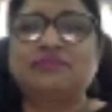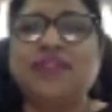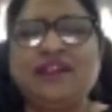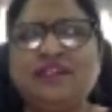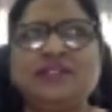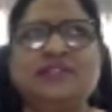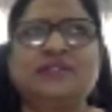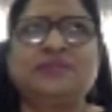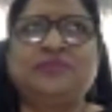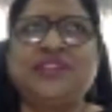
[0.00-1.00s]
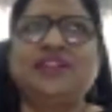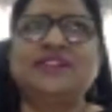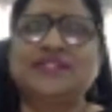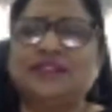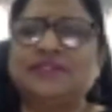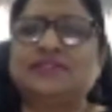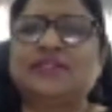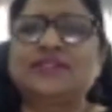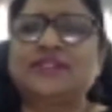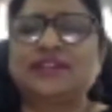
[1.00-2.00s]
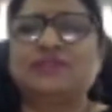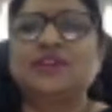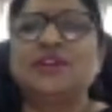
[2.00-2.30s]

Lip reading: and various other things like that.